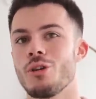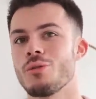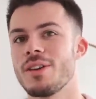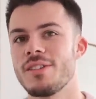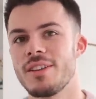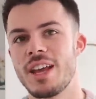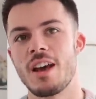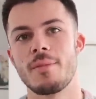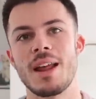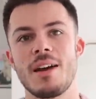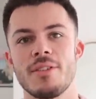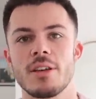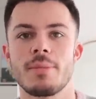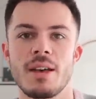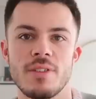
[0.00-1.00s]
recently I've been
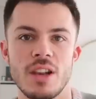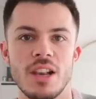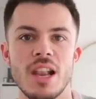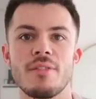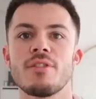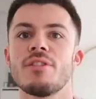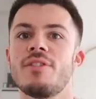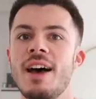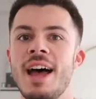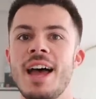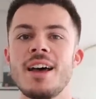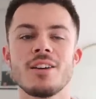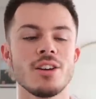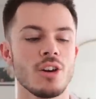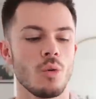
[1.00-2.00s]
having a bit of a love
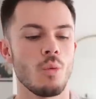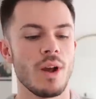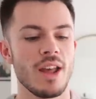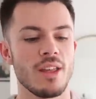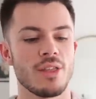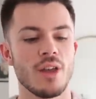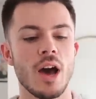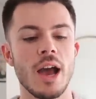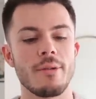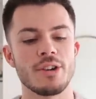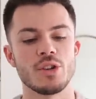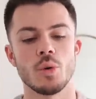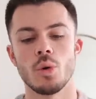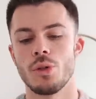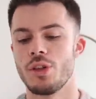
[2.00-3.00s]
affair with
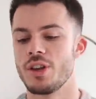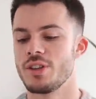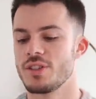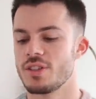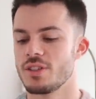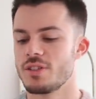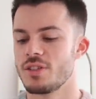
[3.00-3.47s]
Irish authors,